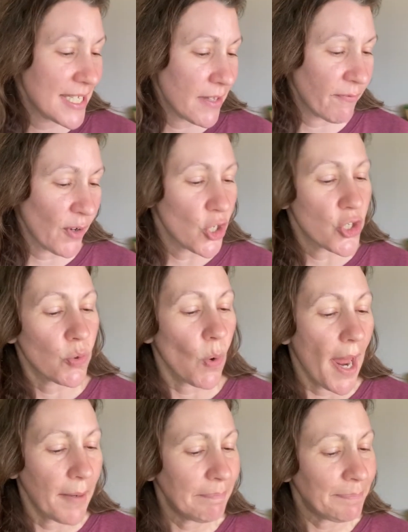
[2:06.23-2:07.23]
the first
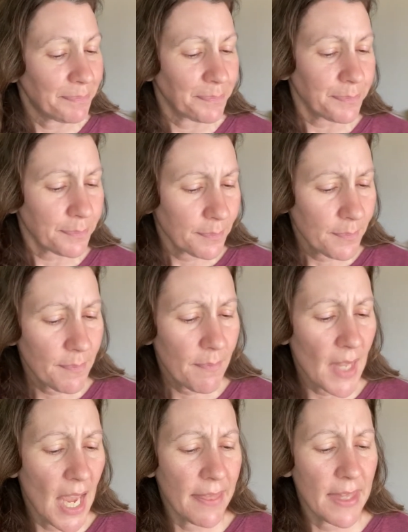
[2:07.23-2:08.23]
one,
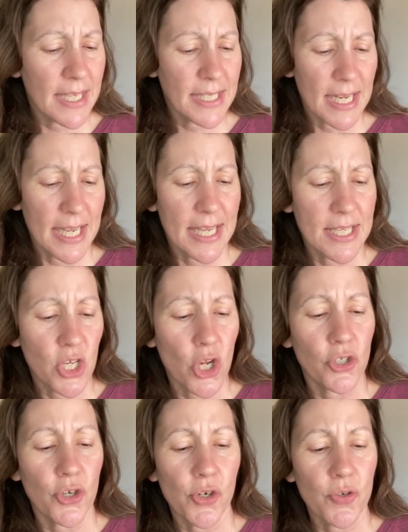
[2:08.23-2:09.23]
and this is
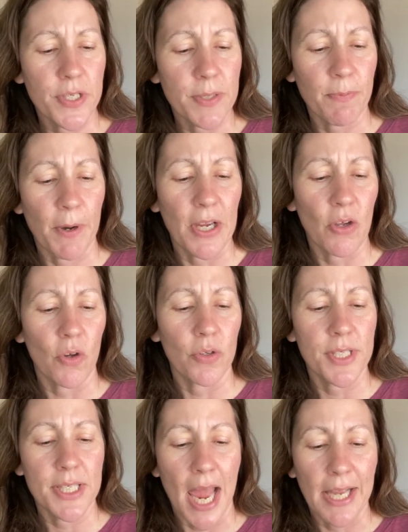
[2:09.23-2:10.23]
dew sprinkled
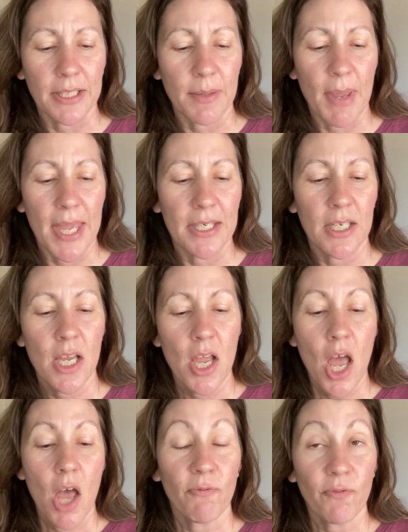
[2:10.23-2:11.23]
cyclamen,
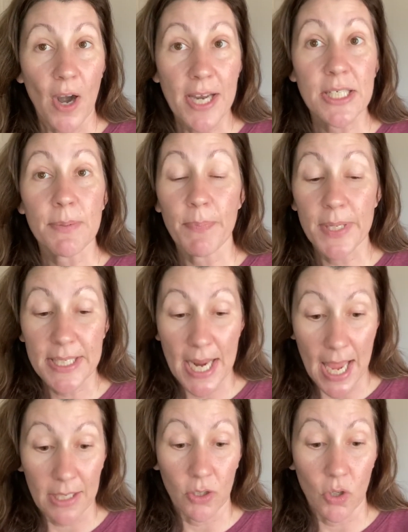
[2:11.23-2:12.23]
fresh
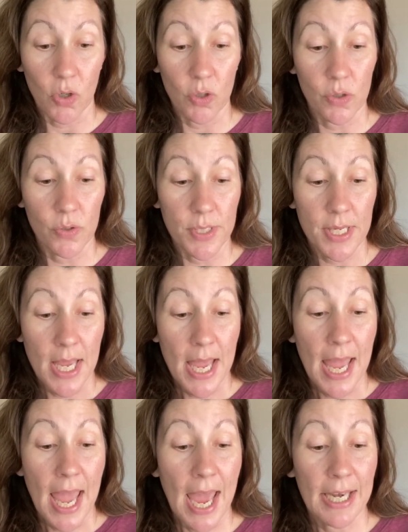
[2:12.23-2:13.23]
botanicals,
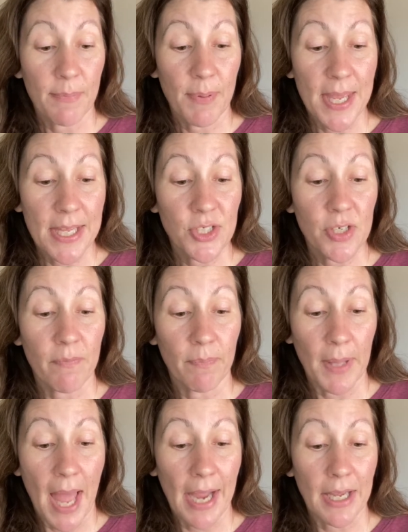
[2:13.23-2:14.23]
and a pinch of
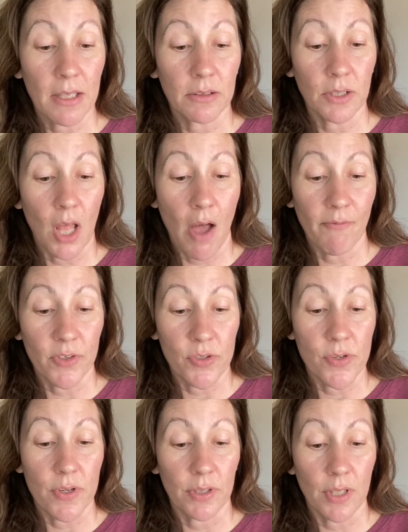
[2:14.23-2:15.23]
black
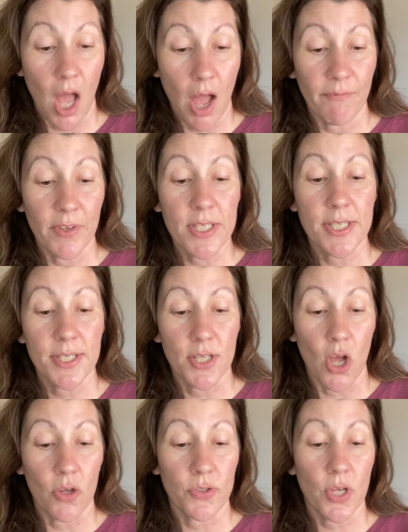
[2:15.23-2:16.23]
lava
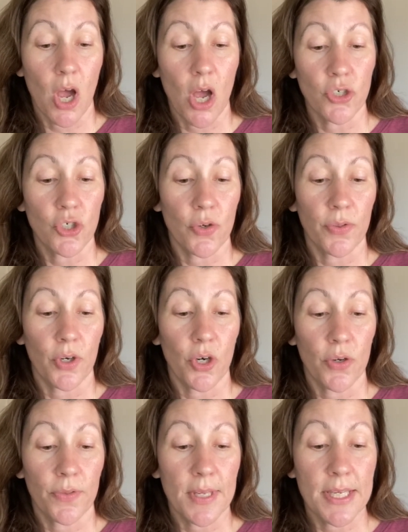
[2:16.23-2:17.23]
salt conjure the
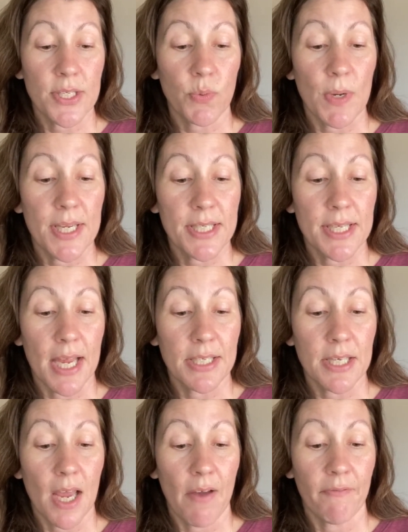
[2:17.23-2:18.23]
earthy sweet
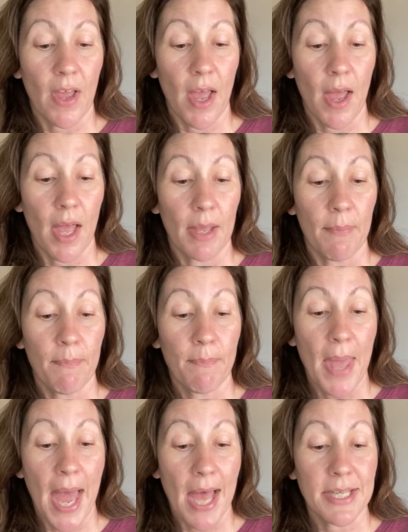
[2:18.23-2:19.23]
scent of a
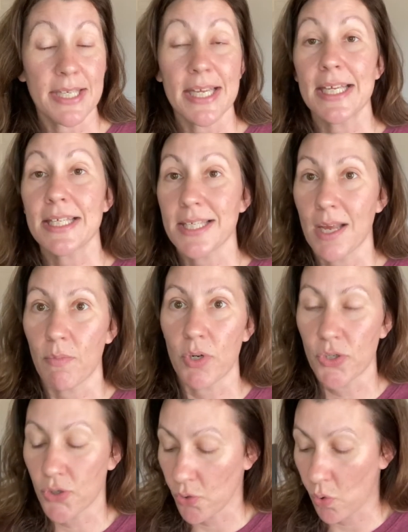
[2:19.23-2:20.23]
passing summer
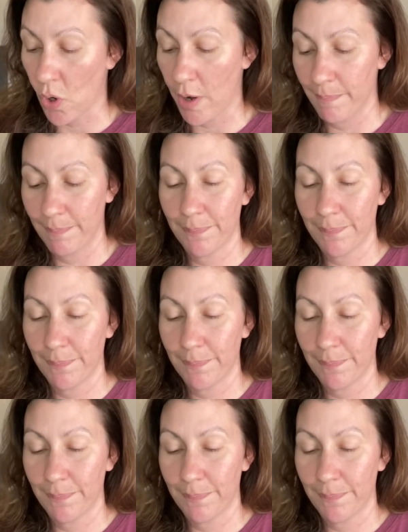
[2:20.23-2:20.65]
storm.